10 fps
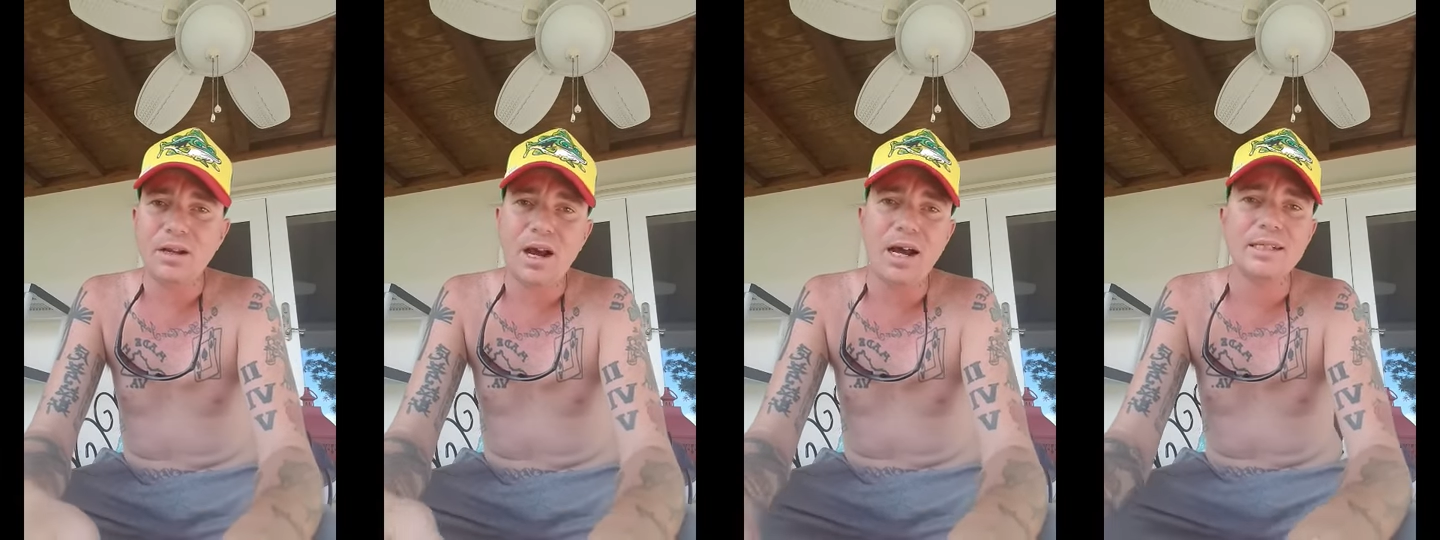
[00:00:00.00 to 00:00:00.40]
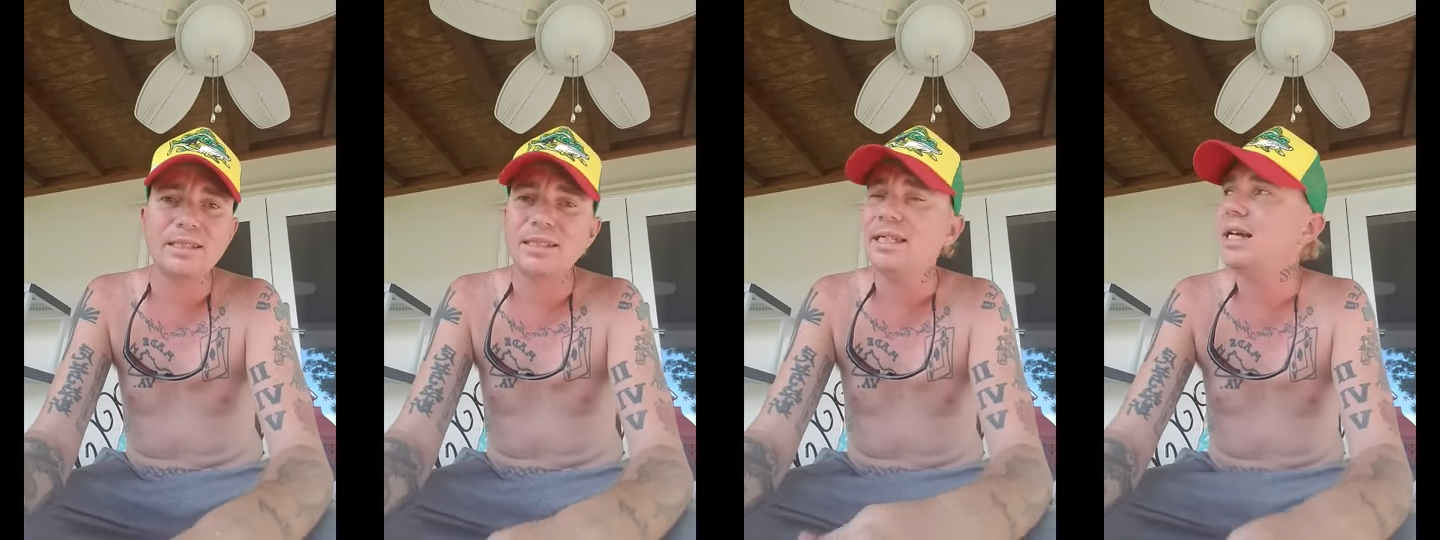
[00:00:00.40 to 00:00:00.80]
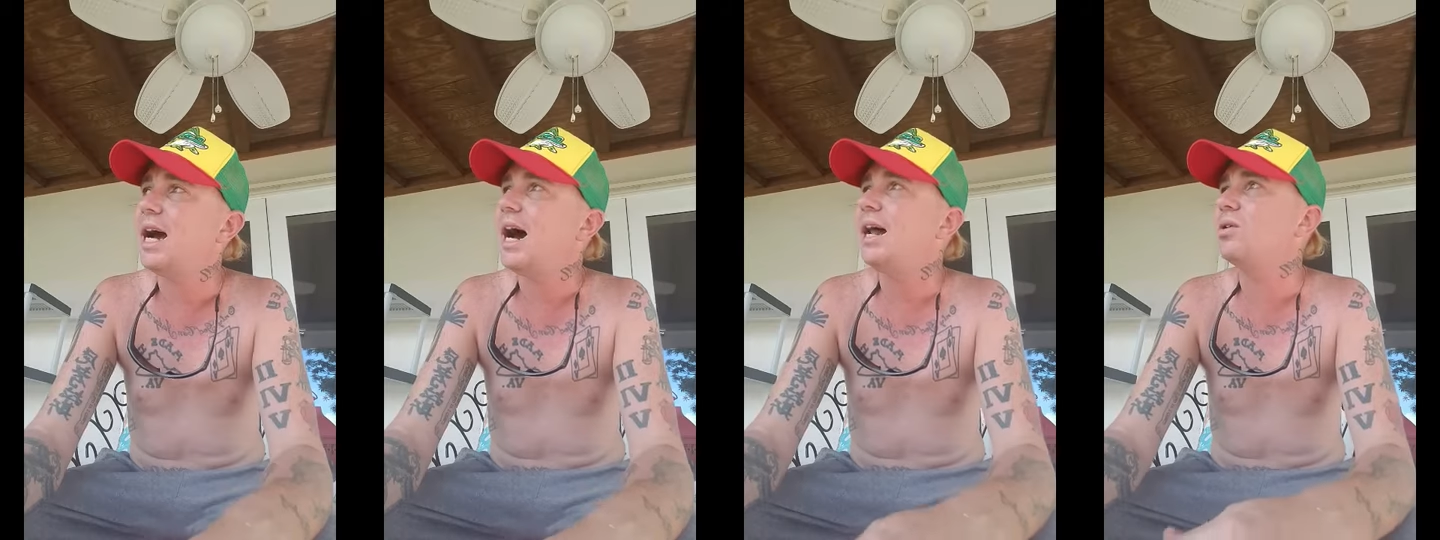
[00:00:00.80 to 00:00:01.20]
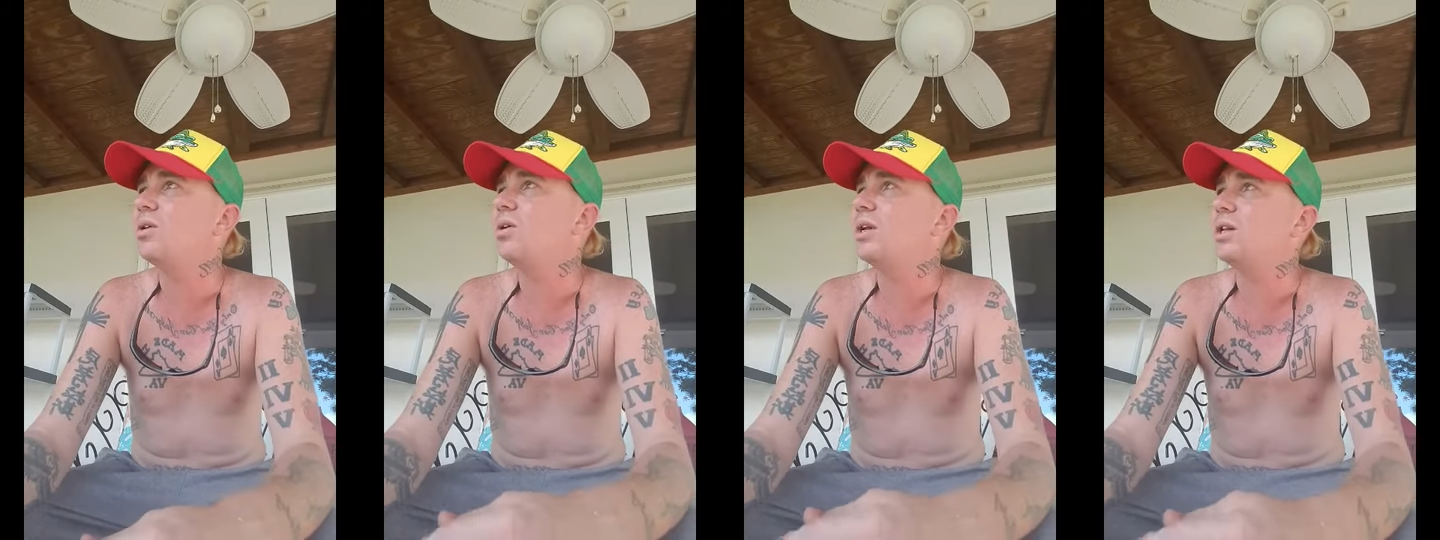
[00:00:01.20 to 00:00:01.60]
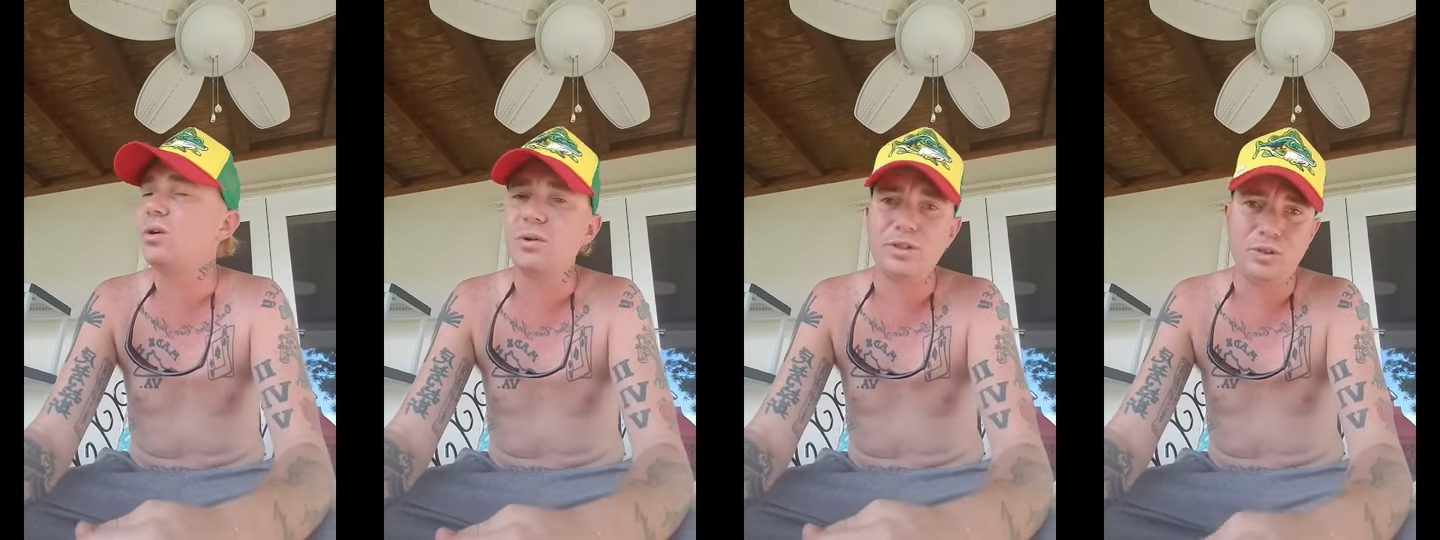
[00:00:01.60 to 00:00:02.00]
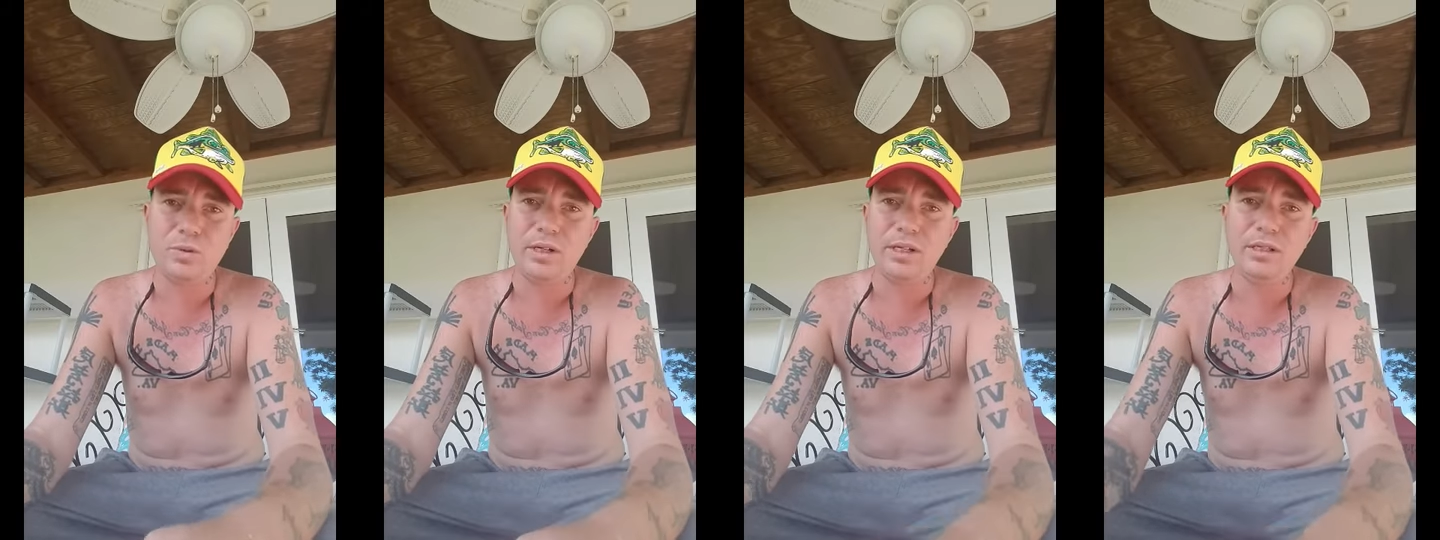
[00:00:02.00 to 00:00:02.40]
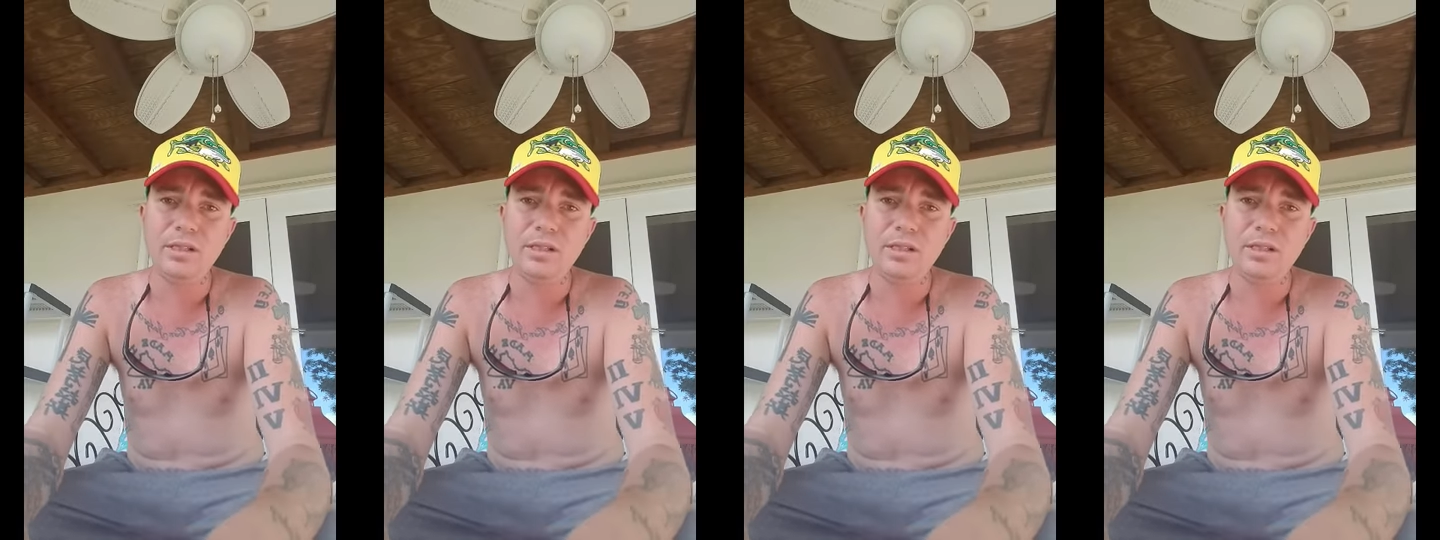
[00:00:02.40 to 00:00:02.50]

Honestly, I don't go any lower than 20.